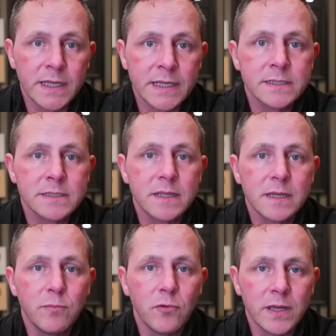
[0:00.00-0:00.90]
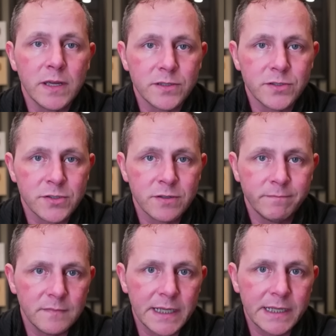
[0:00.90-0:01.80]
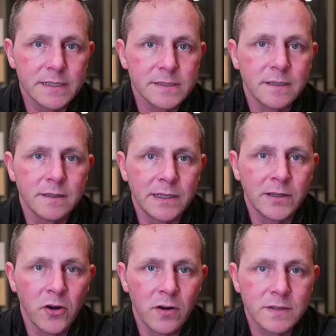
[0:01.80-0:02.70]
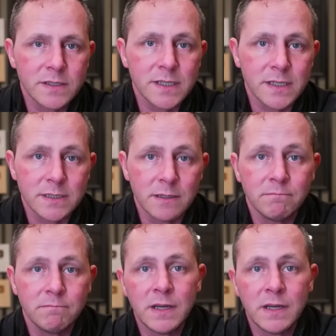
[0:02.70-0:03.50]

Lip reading: is the bridge. It is the nervous system